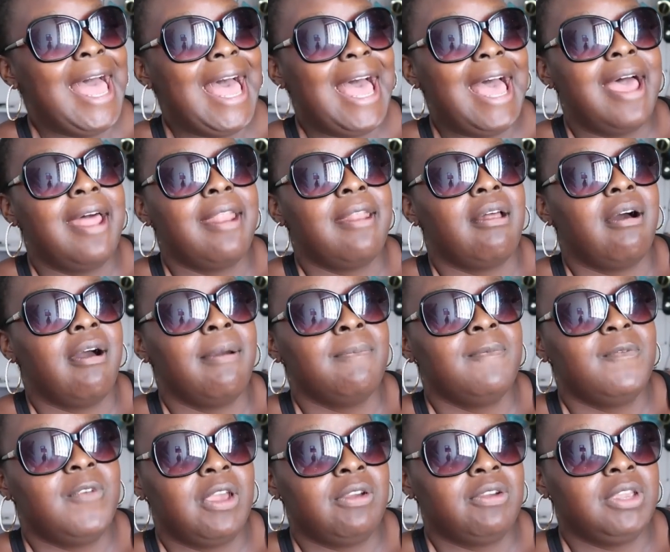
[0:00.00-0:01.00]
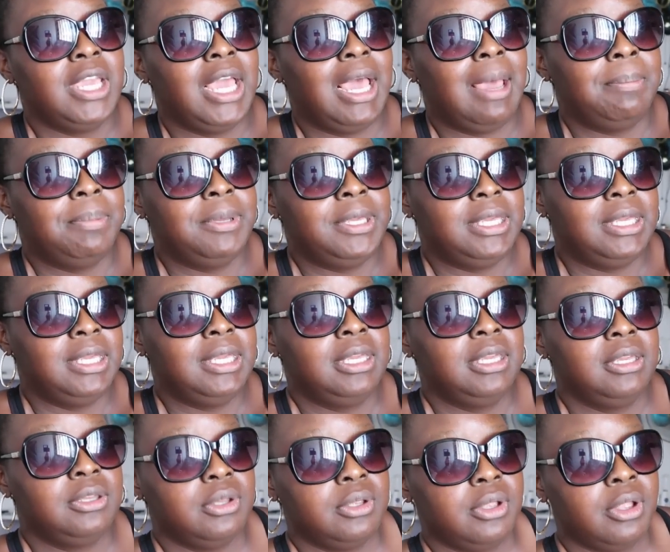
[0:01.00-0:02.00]
And I'm very
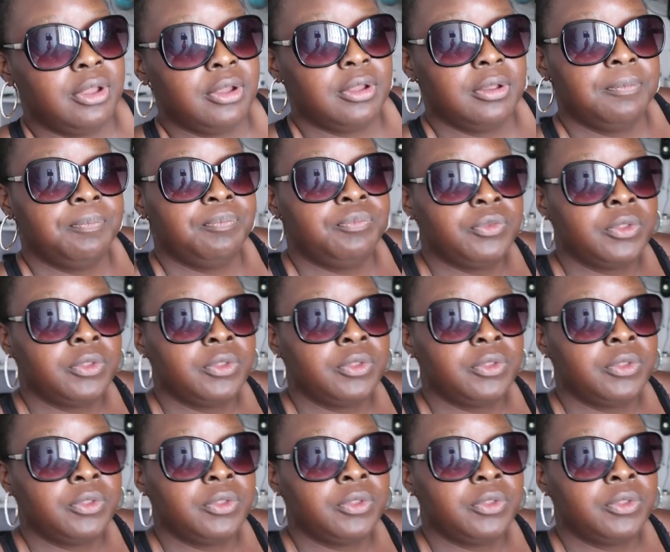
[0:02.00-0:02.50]
happy, you know.